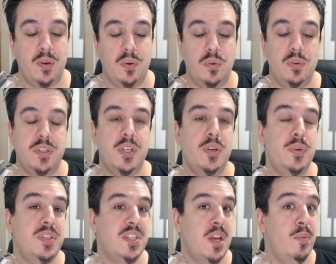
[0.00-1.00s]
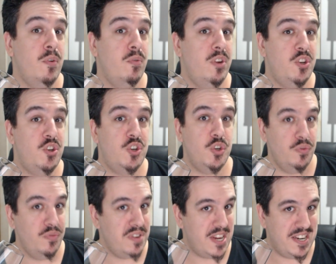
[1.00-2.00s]
but also some
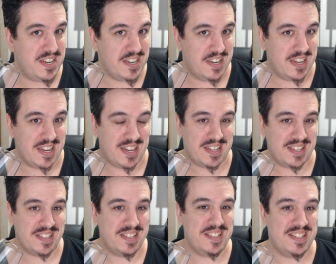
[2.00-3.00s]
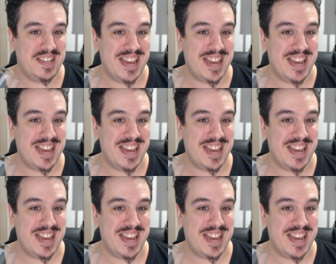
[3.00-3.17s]
rejuvenated casks.